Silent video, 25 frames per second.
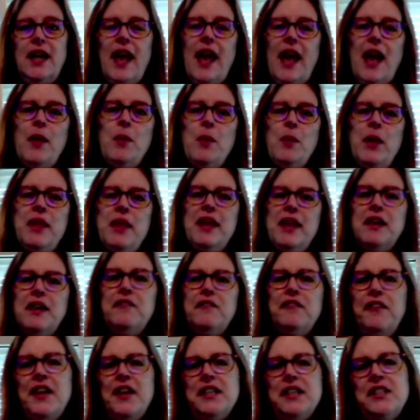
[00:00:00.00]
And when they
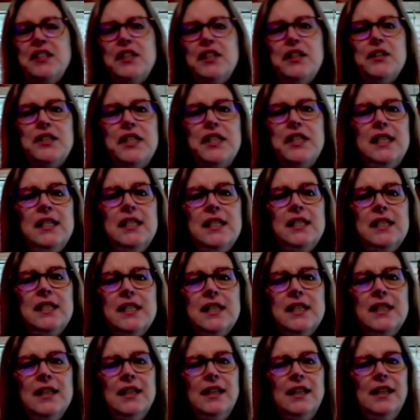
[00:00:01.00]
confessed their sins,
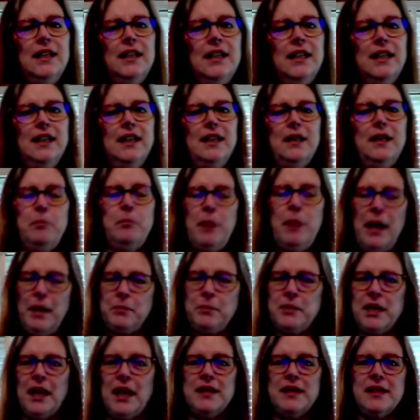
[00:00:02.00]
he
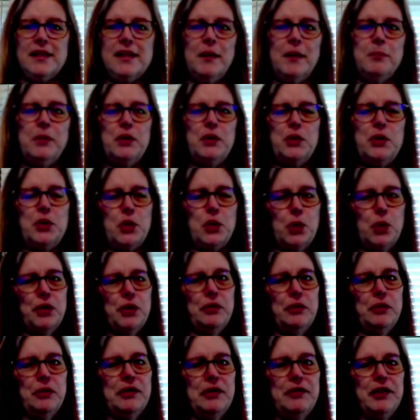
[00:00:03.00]
baptized them in the Jordan
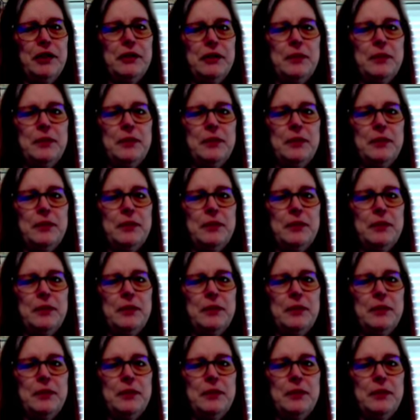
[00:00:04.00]
River.